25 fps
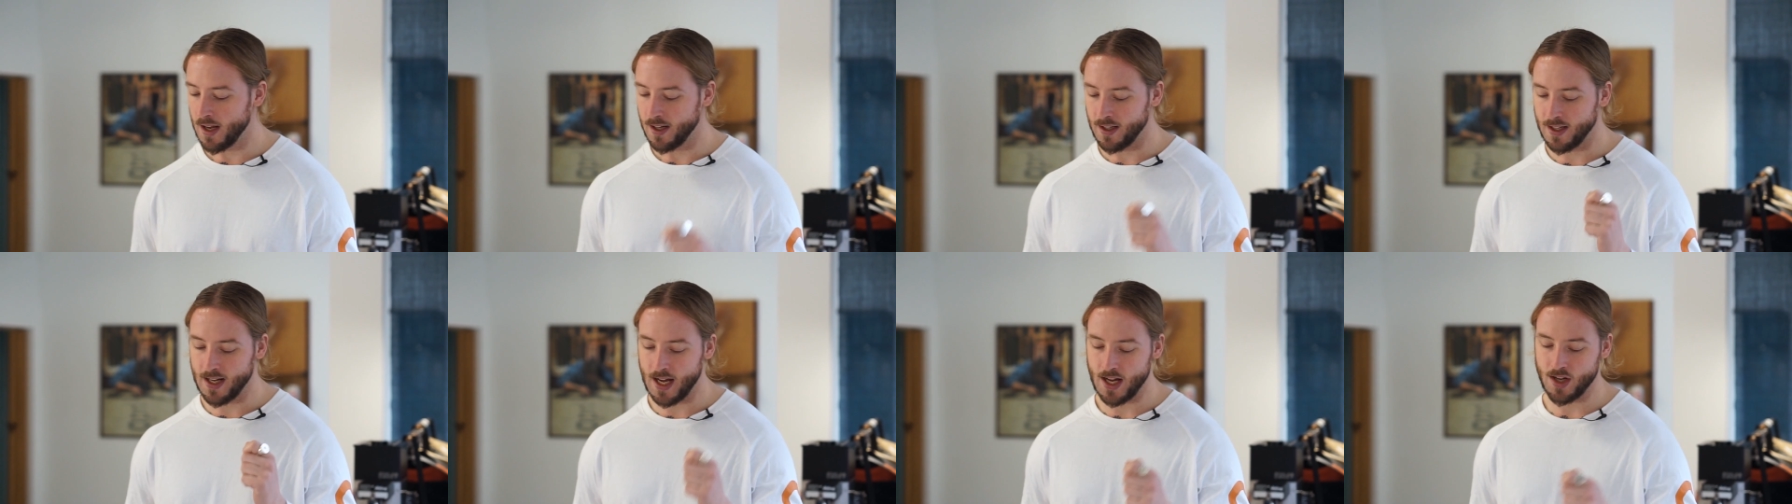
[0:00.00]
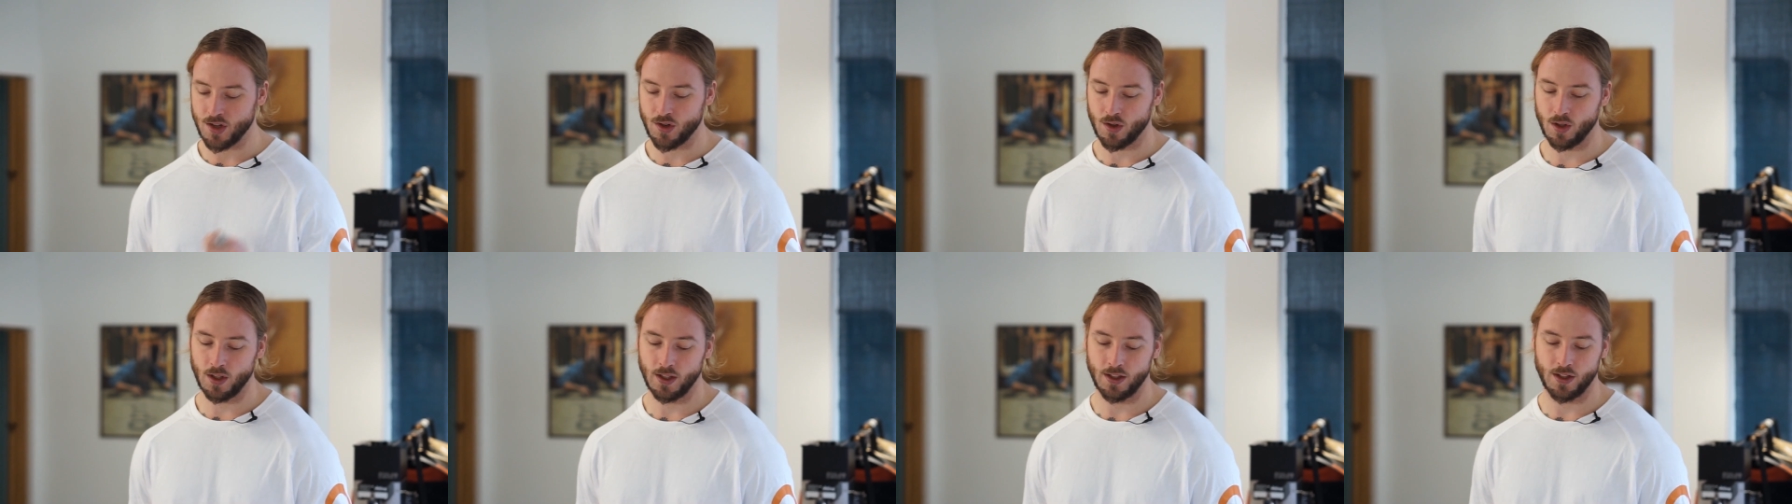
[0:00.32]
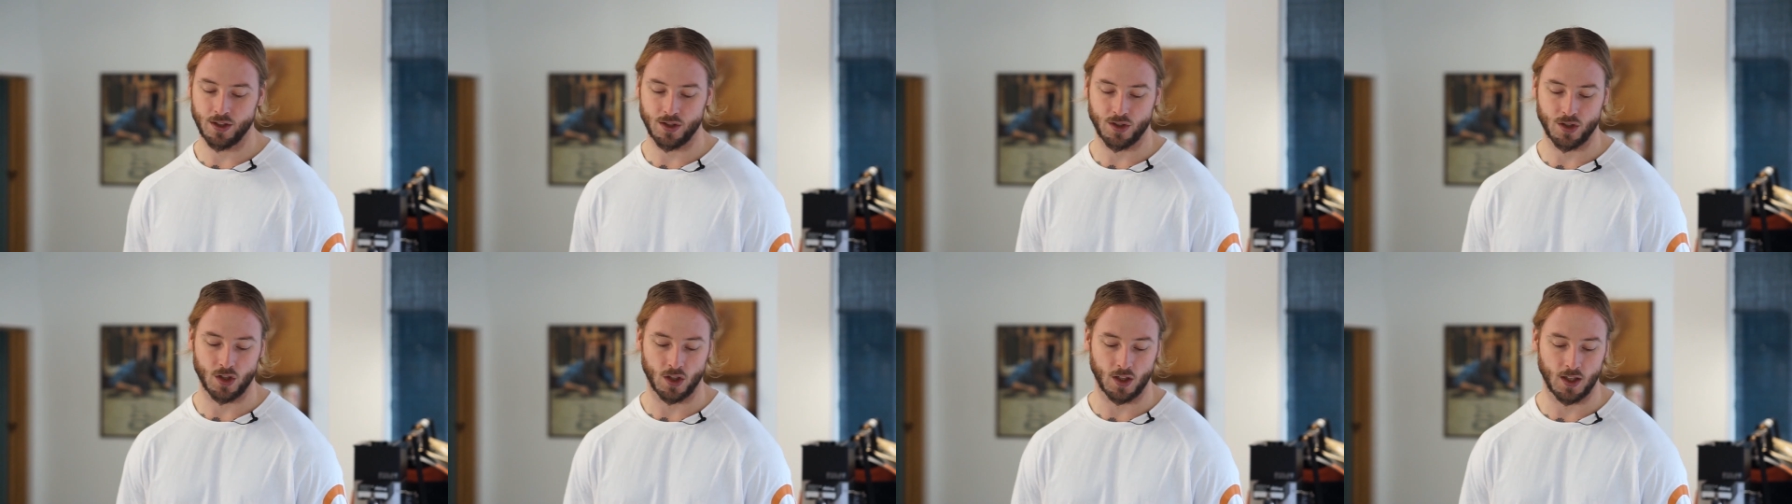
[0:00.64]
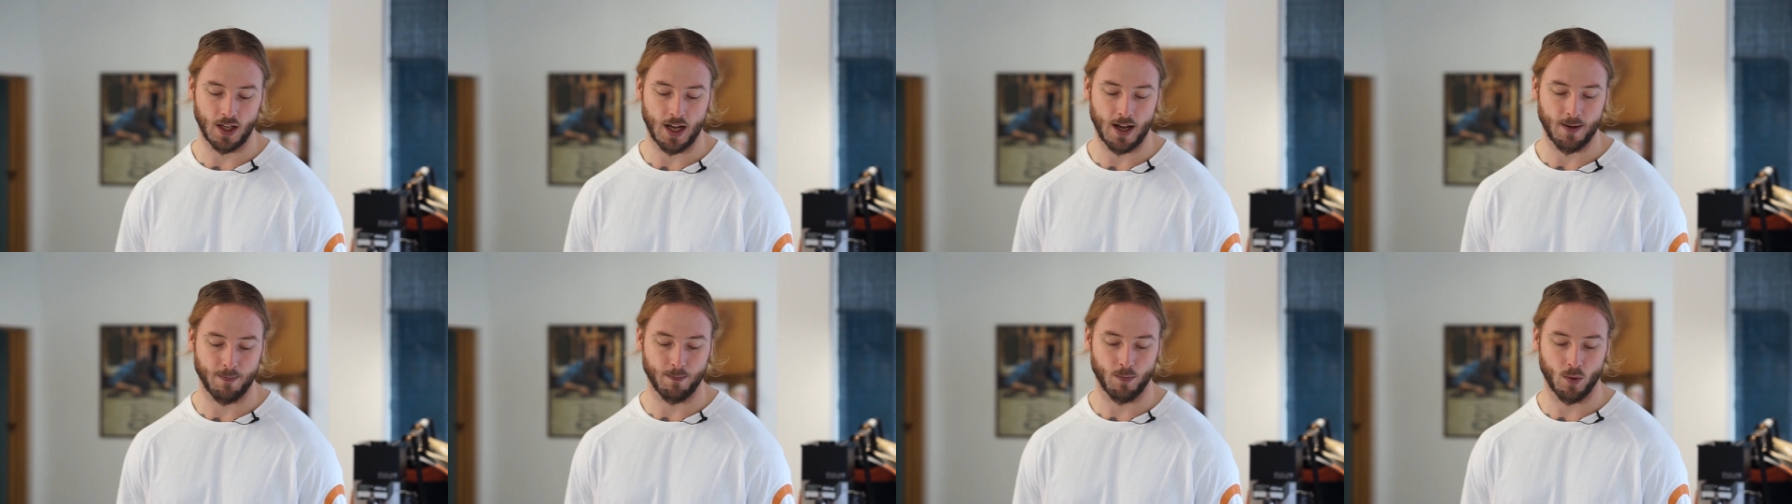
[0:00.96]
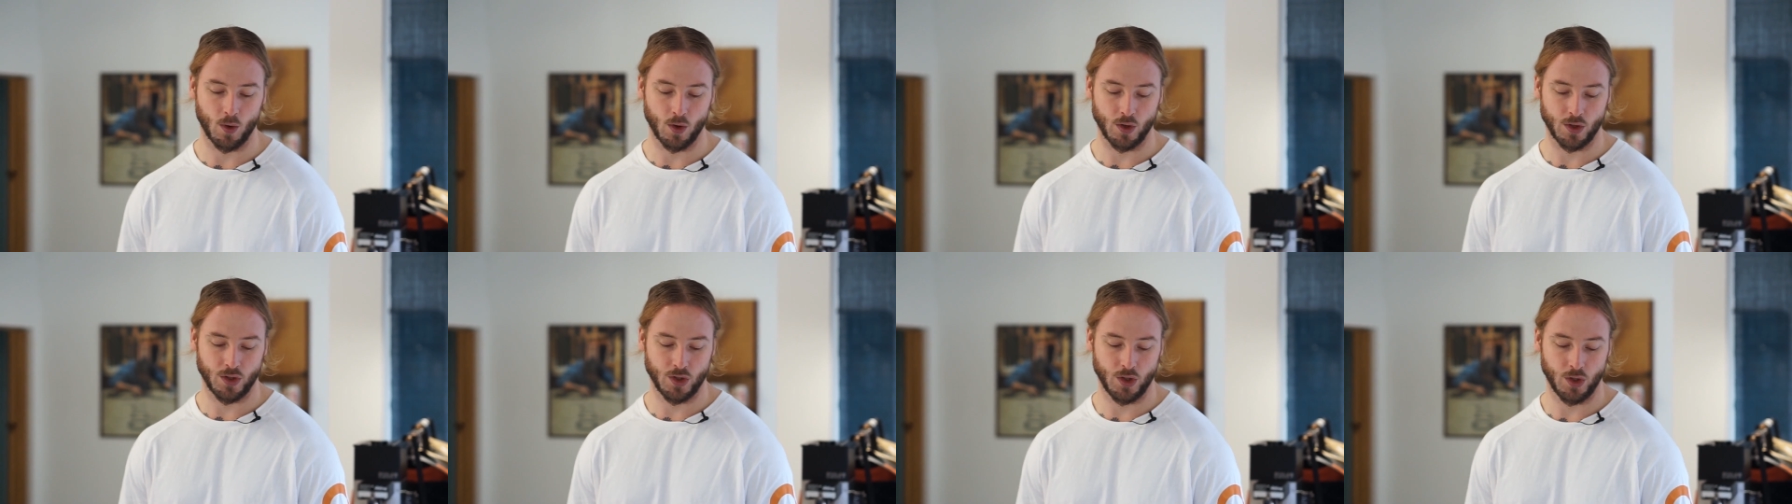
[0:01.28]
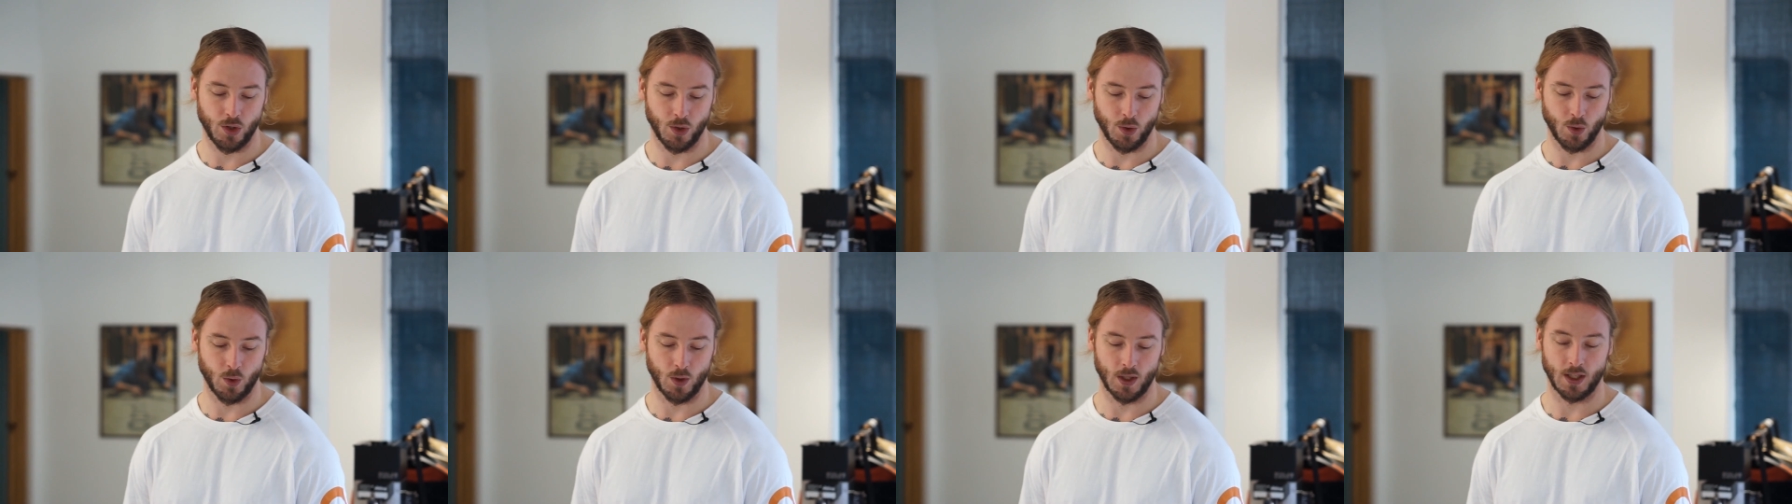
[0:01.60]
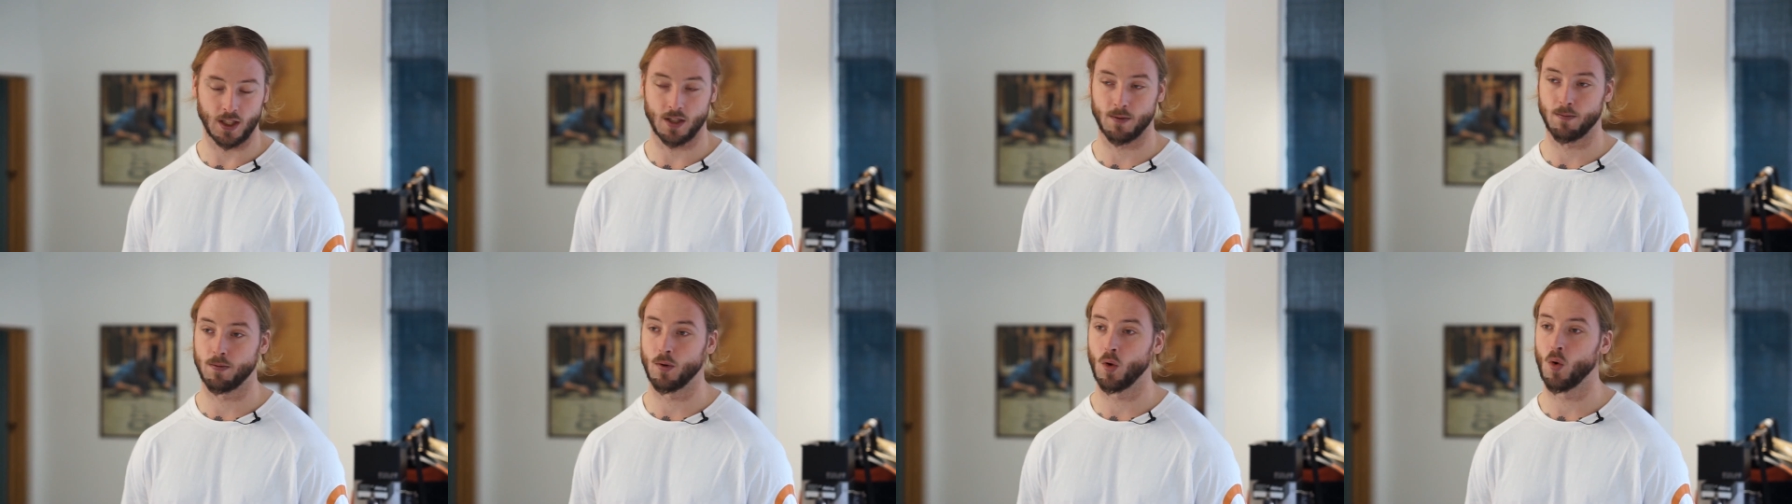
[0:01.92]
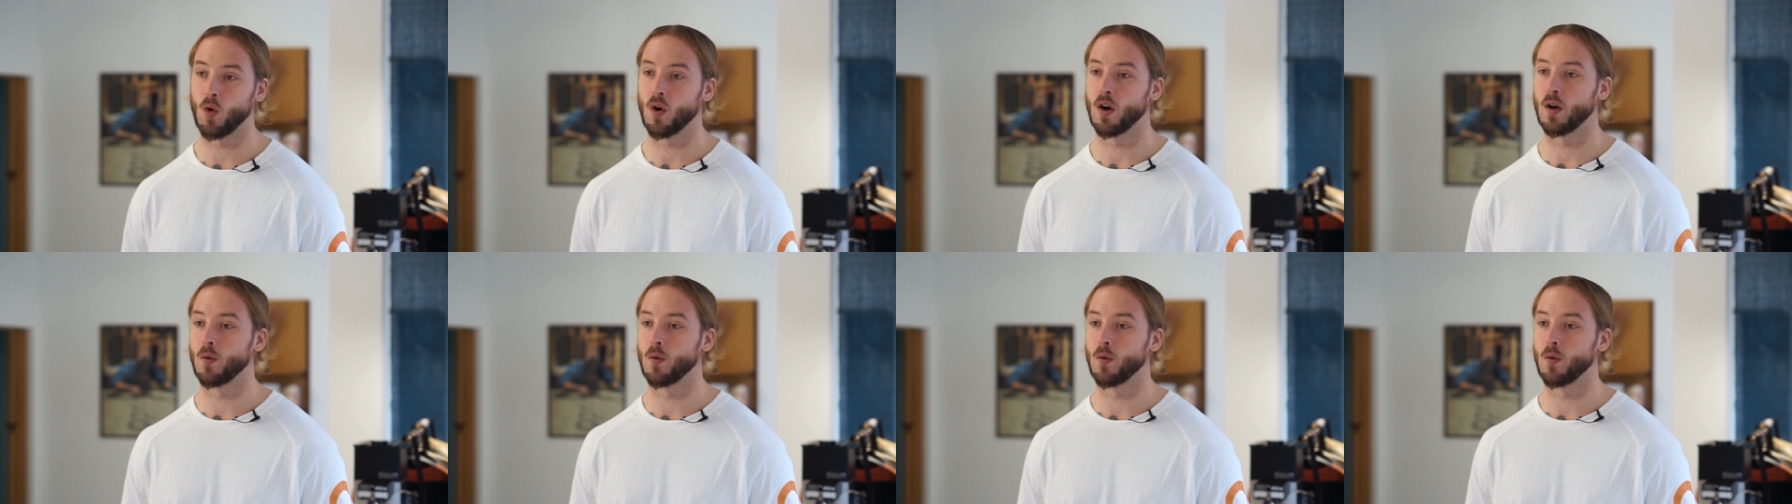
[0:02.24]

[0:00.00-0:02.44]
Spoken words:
Naturally, there's a lot more to explore,